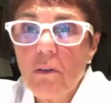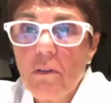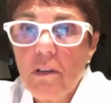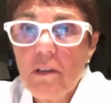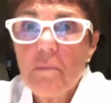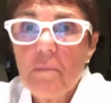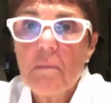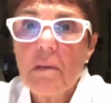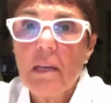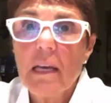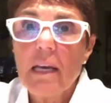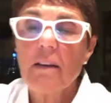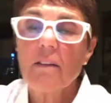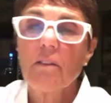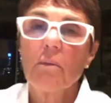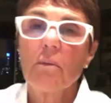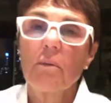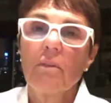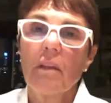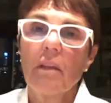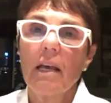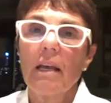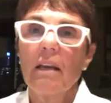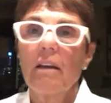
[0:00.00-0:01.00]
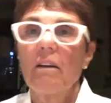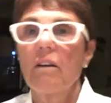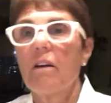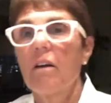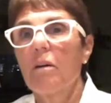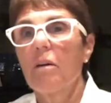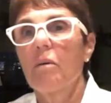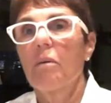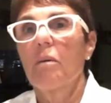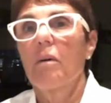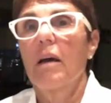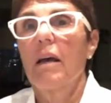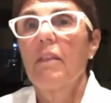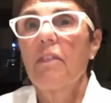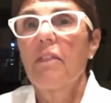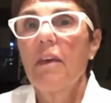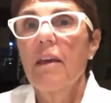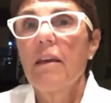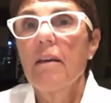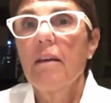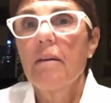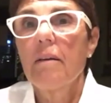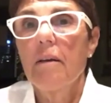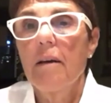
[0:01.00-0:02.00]
Team Tennis was that you know I
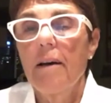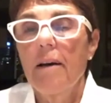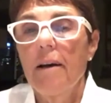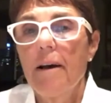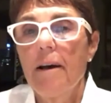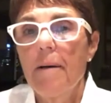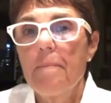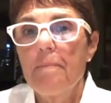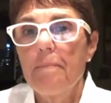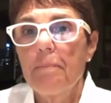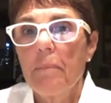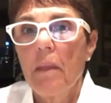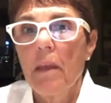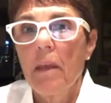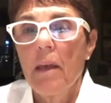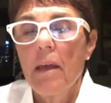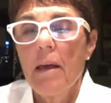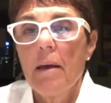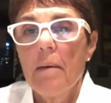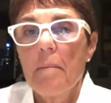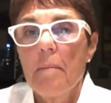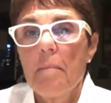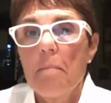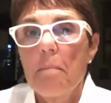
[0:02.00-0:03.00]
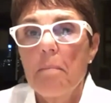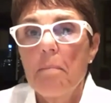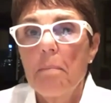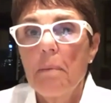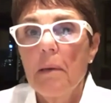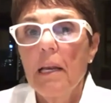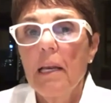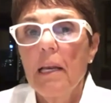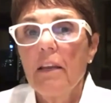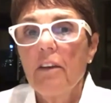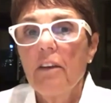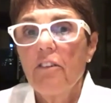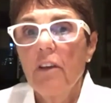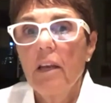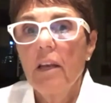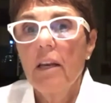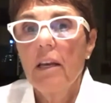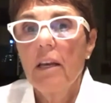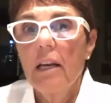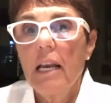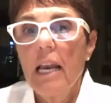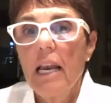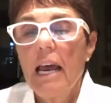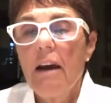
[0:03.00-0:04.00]
think um, Billie Jean
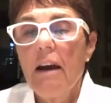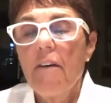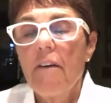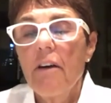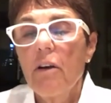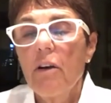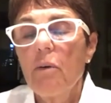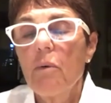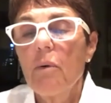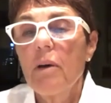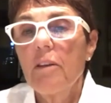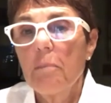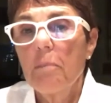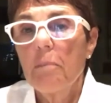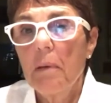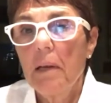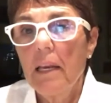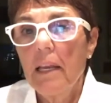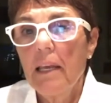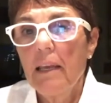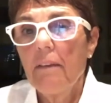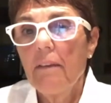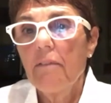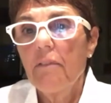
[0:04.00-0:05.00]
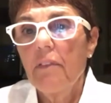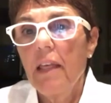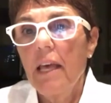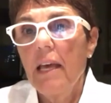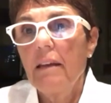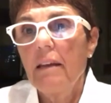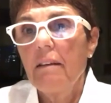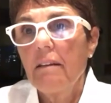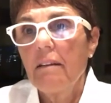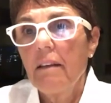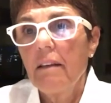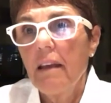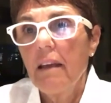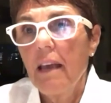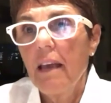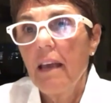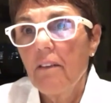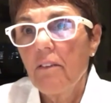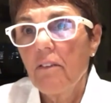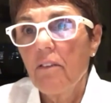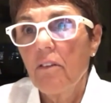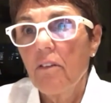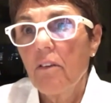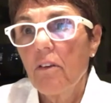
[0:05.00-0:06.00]
and Larry always believed that
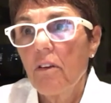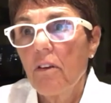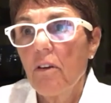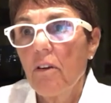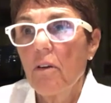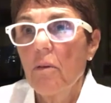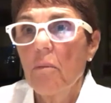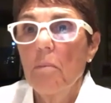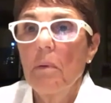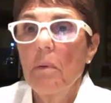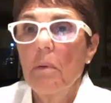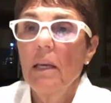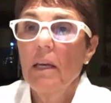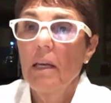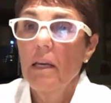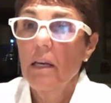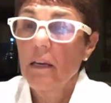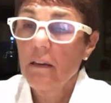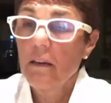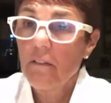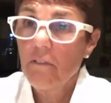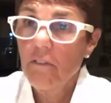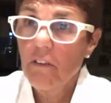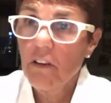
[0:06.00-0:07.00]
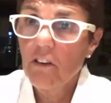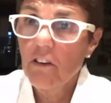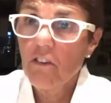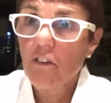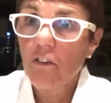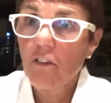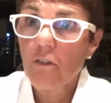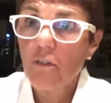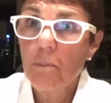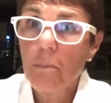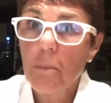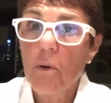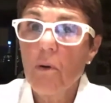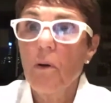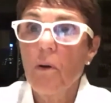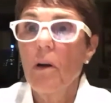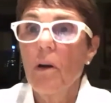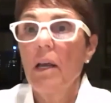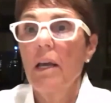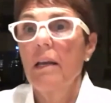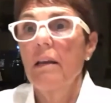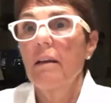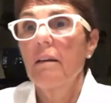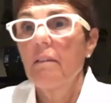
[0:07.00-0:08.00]
tennis could be an individual
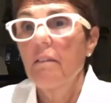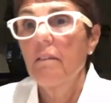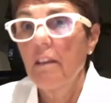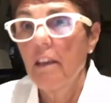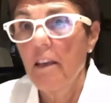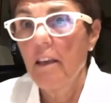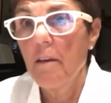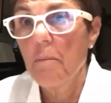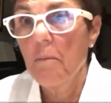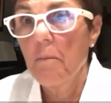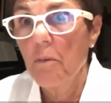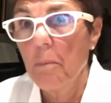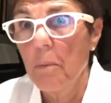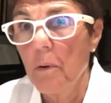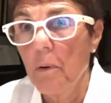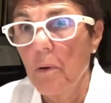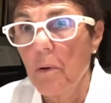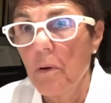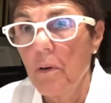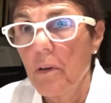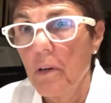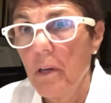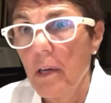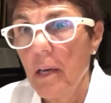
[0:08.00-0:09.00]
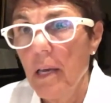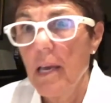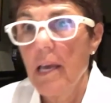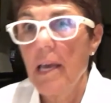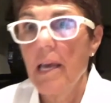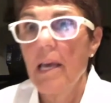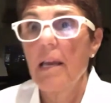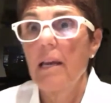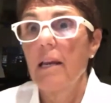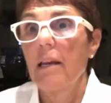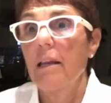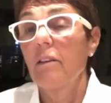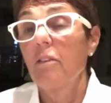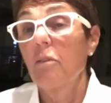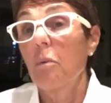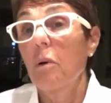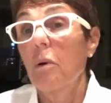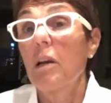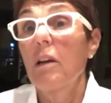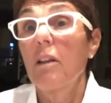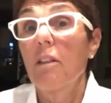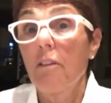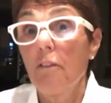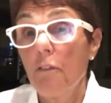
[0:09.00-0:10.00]
sport and a team sport, and it's
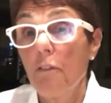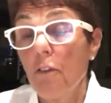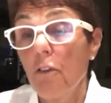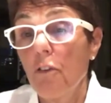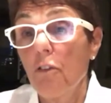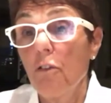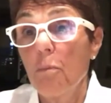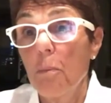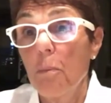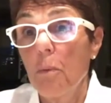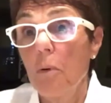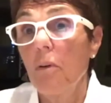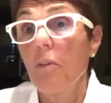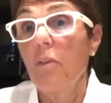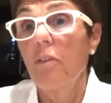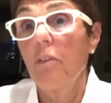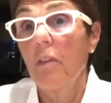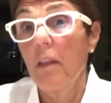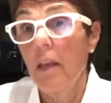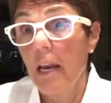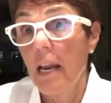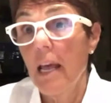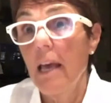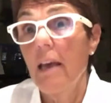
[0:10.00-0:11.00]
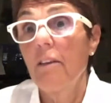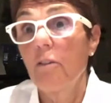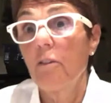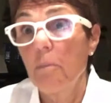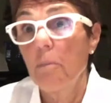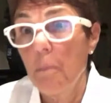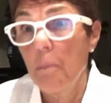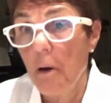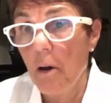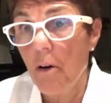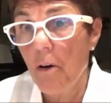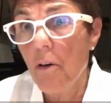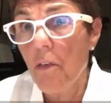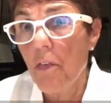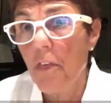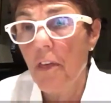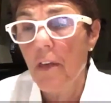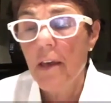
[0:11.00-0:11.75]
one of the few sports that has both.